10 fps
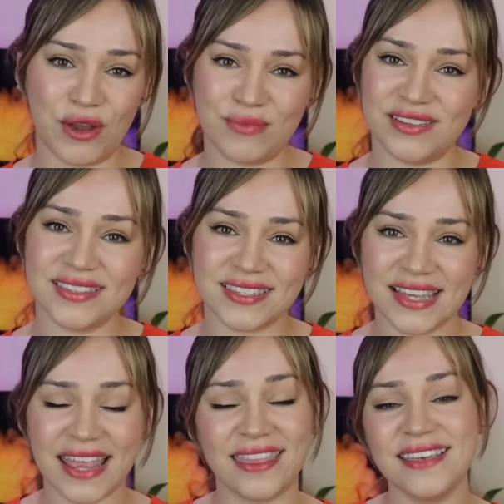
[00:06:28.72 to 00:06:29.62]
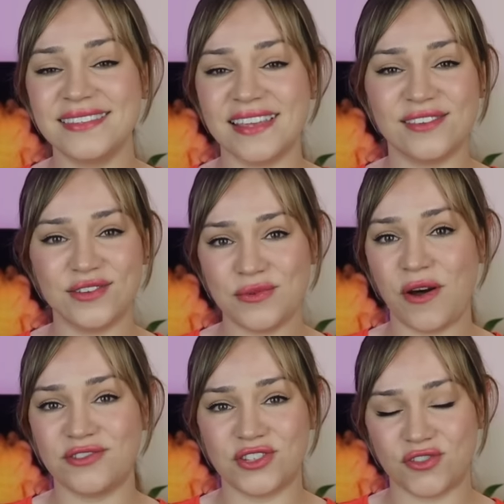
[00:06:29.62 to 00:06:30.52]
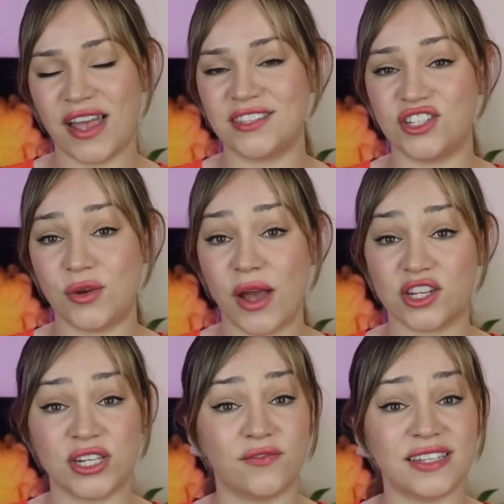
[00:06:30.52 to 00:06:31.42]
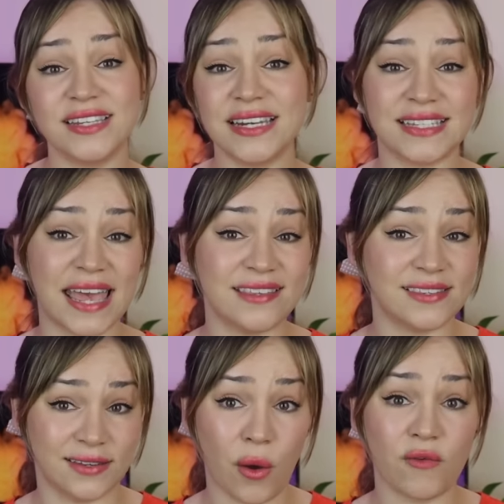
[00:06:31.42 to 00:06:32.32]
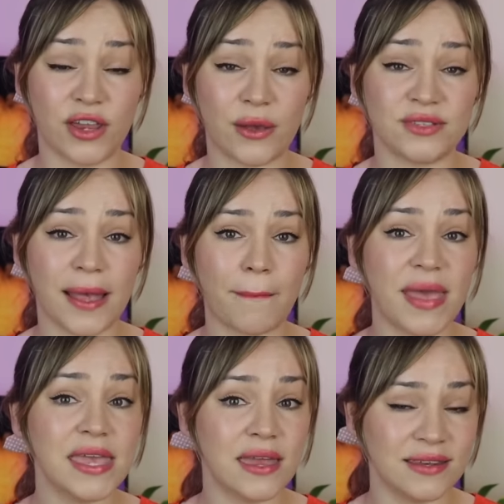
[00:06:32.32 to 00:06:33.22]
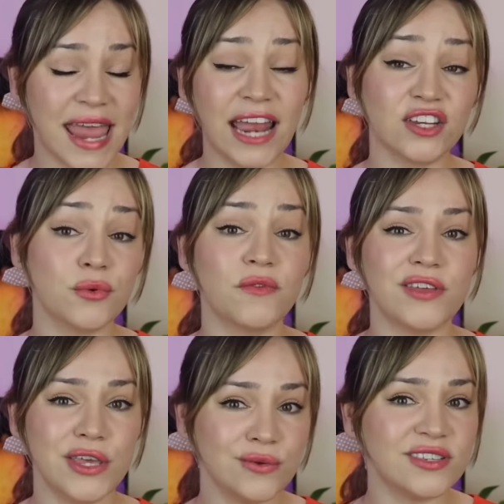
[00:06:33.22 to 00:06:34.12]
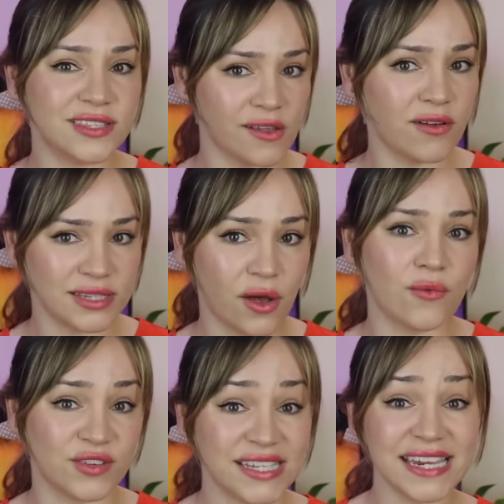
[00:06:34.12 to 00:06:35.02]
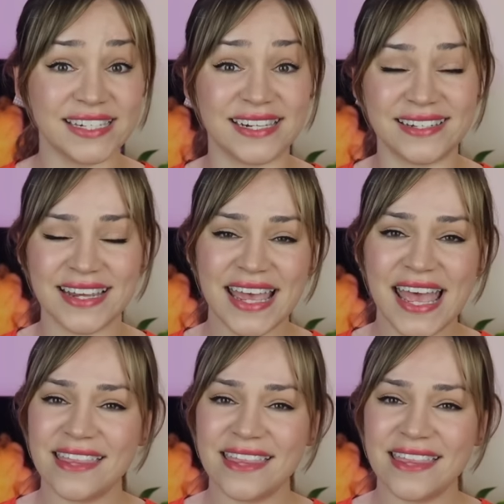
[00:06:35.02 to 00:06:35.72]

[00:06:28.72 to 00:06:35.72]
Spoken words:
moments. This is a nuanced strategy where she facilitates scenarios that make it natural for you to start a conversation.